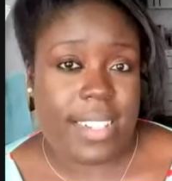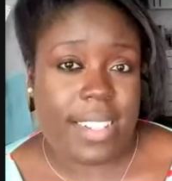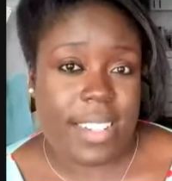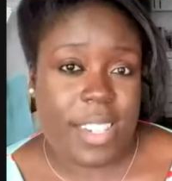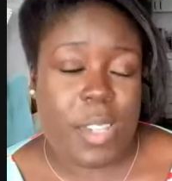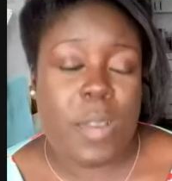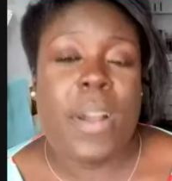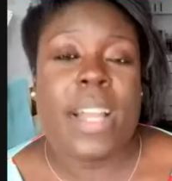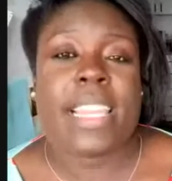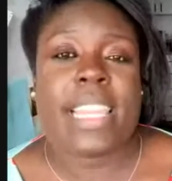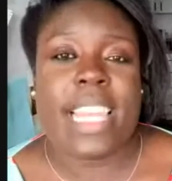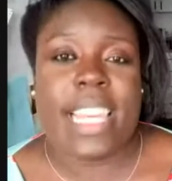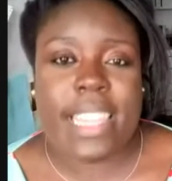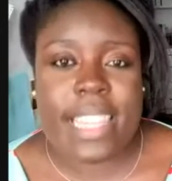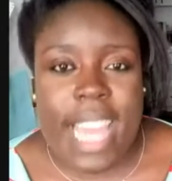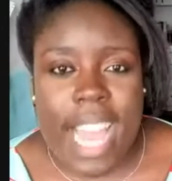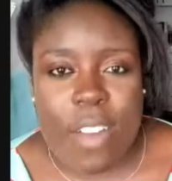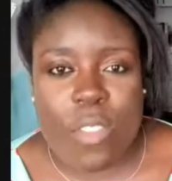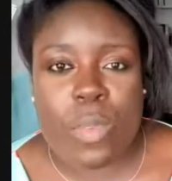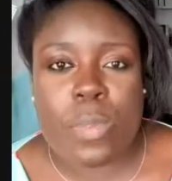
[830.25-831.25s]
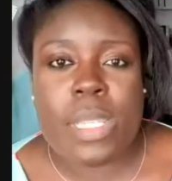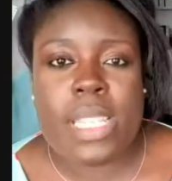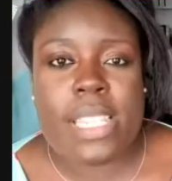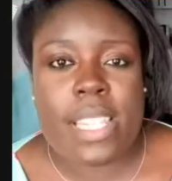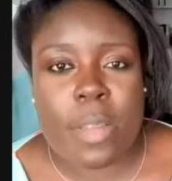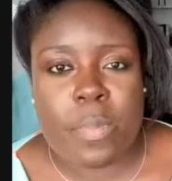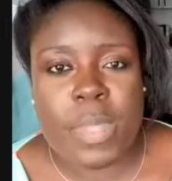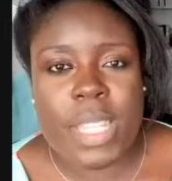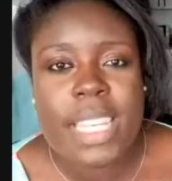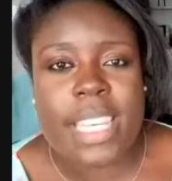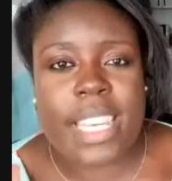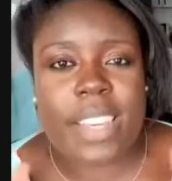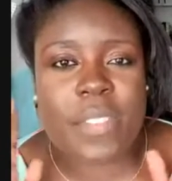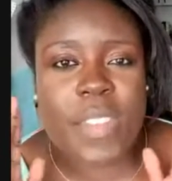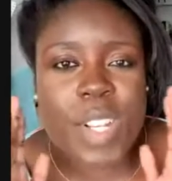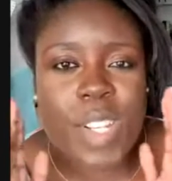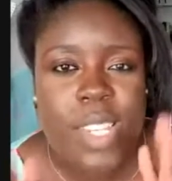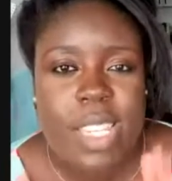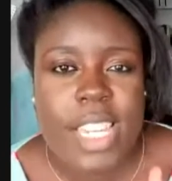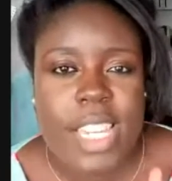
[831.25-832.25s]
So I think that would be something. Give
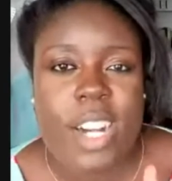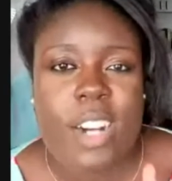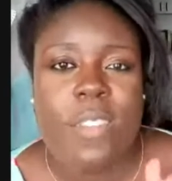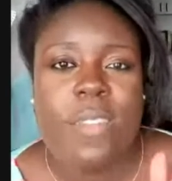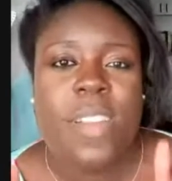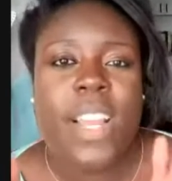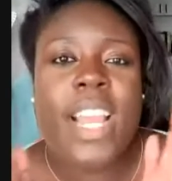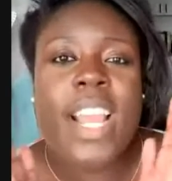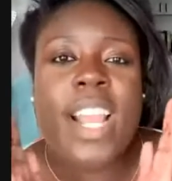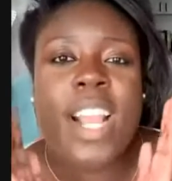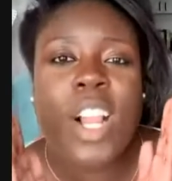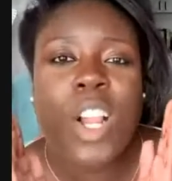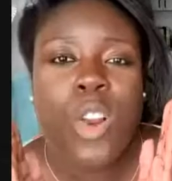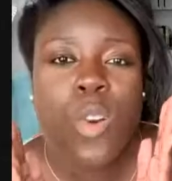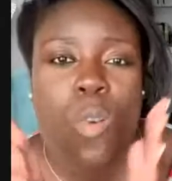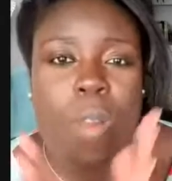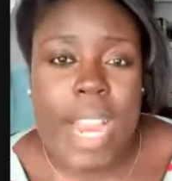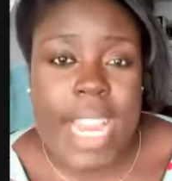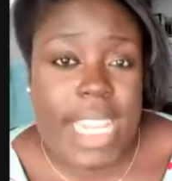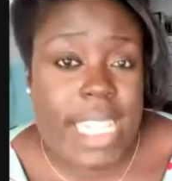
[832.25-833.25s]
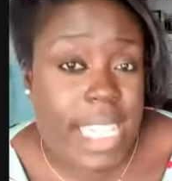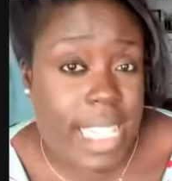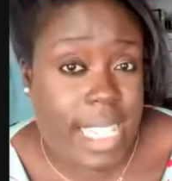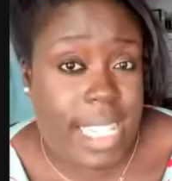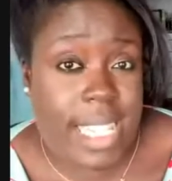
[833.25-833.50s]
yourself grace.